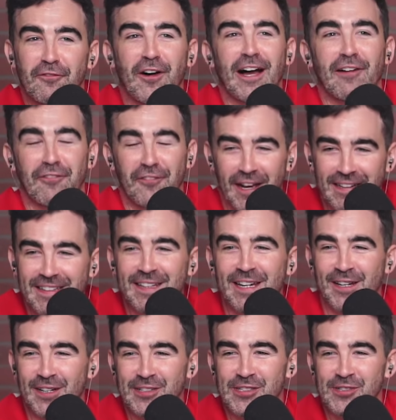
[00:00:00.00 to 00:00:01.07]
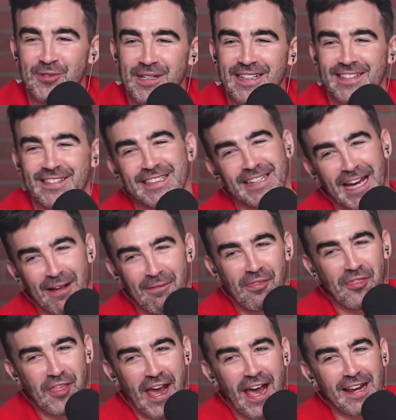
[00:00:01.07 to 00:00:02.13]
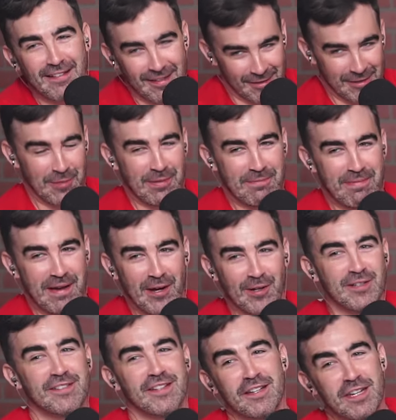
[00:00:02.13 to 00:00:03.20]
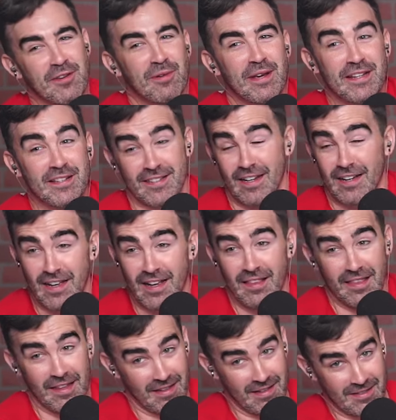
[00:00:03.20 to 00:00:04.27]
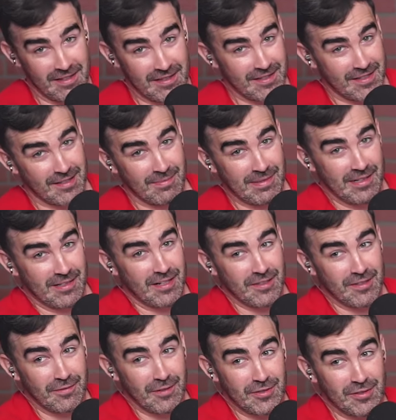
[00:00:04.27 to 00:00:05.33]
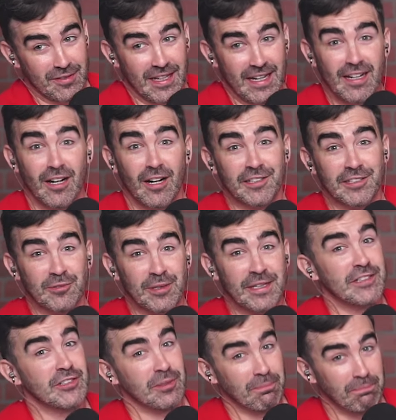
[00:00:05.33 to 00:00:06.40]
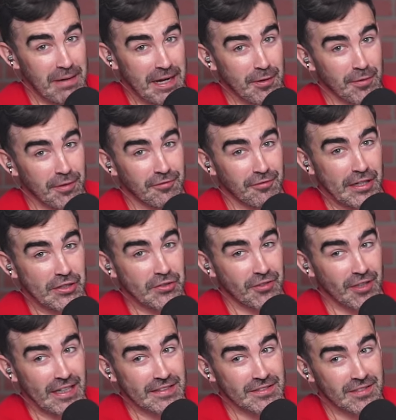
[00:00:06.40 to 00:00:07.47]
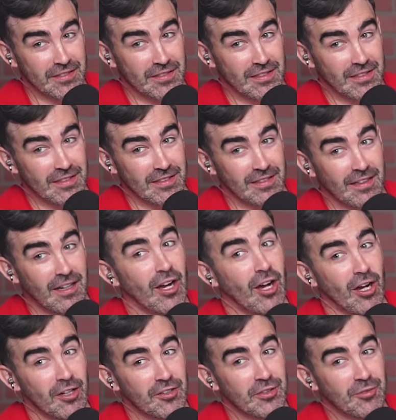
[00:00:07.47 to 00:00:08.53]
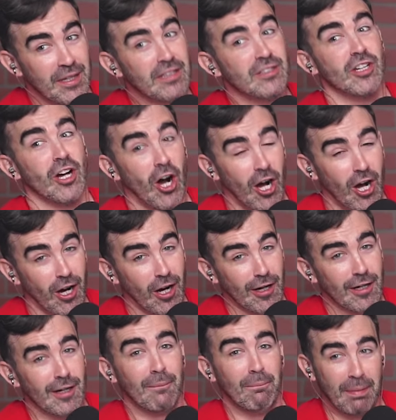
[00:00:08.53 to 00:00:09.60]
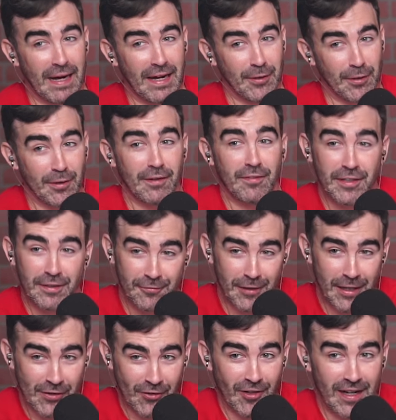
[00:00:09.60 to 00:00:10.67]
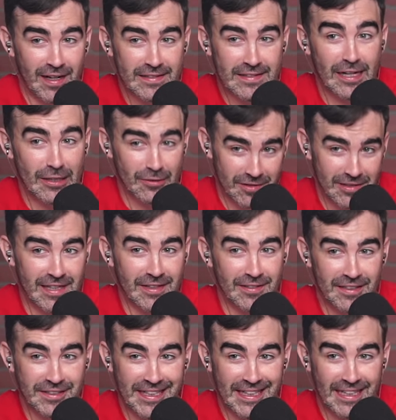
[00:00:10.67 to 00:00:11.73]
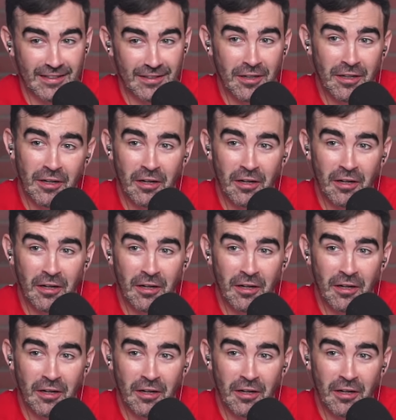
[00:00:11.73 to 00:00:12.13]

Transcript: Finding that onion ring, see, that is a little bit better. Because onion rings, this is going to be a controversial take, onion rings, better than French fries. Onion rings are better than French fries. I'll stand on that.